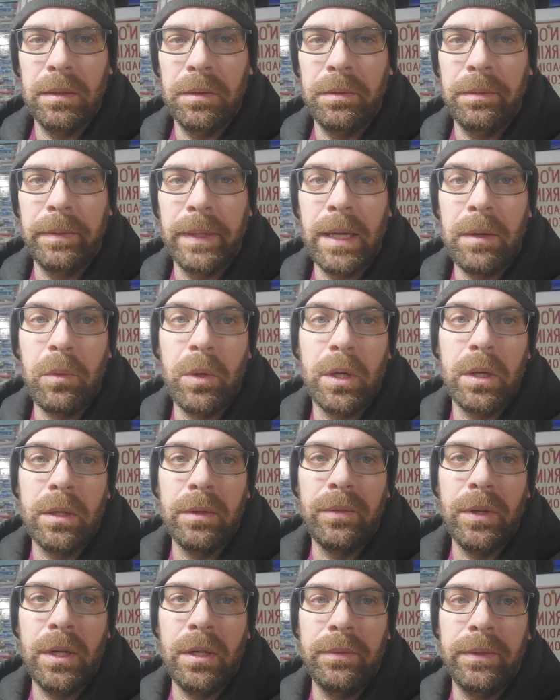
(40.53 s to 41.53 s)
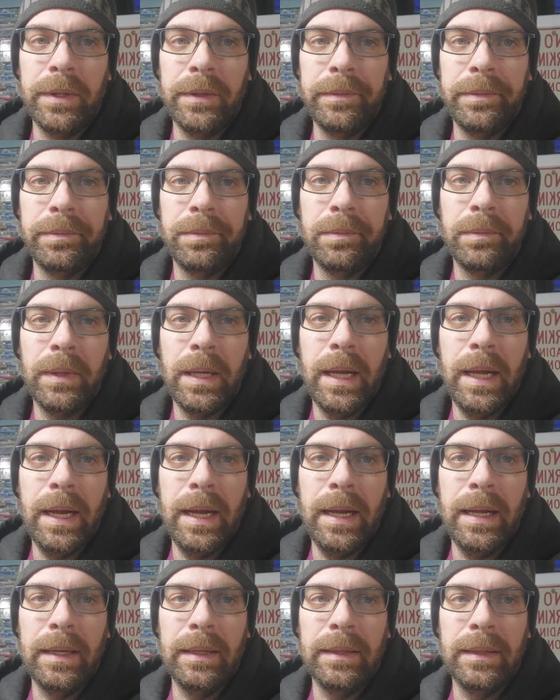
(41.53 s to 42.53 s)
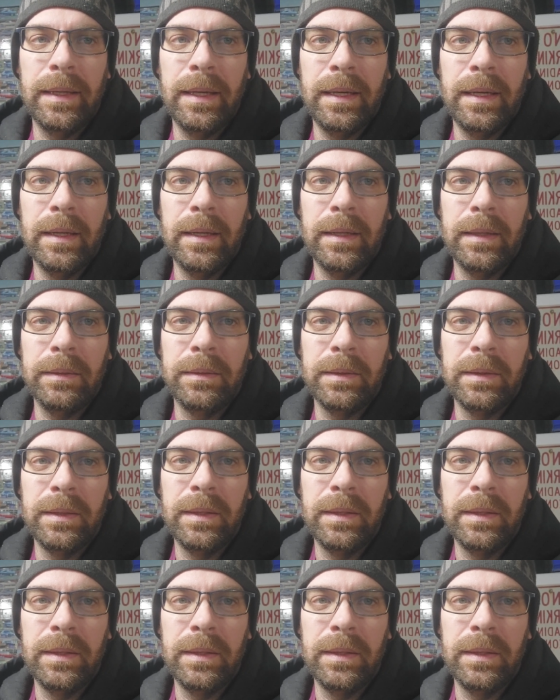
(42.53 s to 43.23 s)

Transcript: we got to work on the Volvo. And I